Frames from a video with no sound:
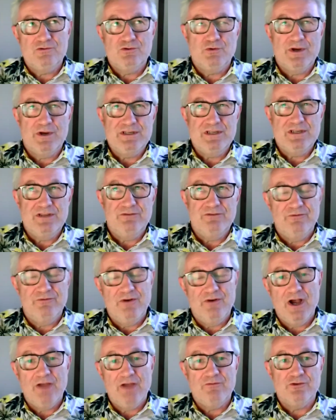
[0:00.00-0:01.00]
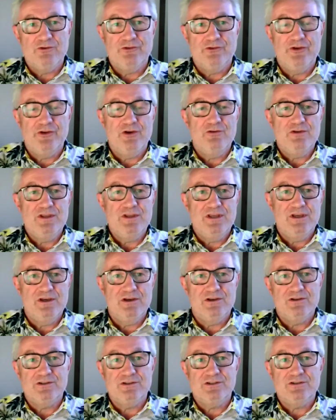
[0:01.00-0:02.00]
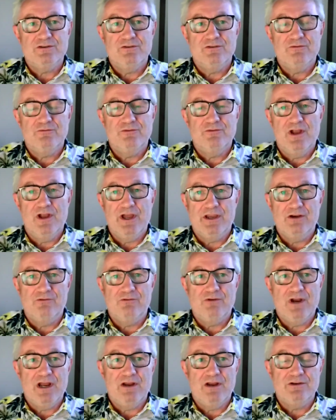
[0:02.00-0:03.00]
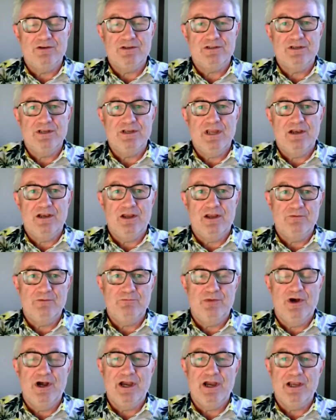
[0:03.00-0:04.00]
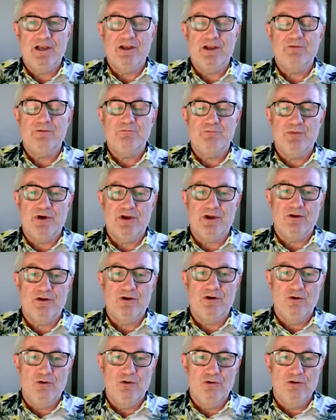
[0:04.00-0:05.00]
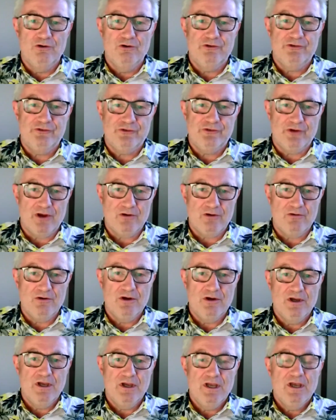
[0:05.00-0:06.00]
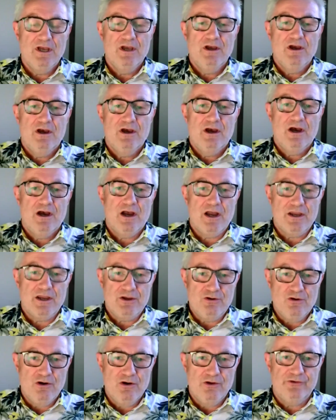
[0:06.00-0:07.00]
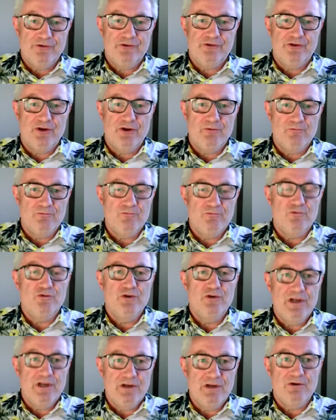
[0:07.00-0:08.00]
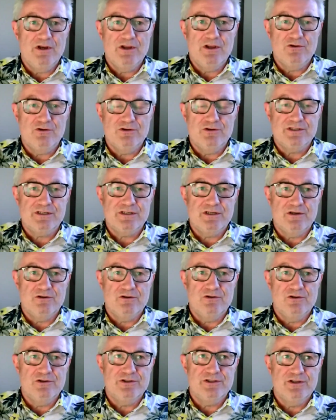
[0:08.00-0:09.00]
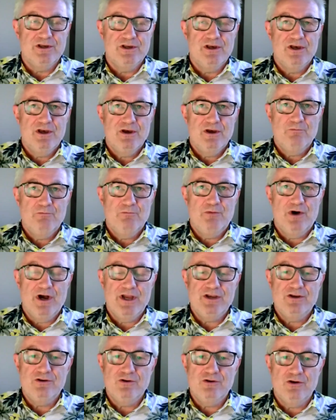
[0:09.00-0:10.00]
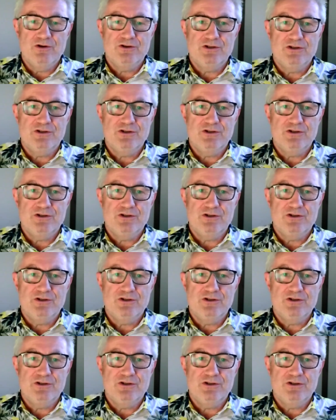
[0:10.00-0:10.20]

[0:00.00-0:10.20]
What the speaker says: 25 or so years, flying around as an airline pilot, but also I got some really, really good skills by not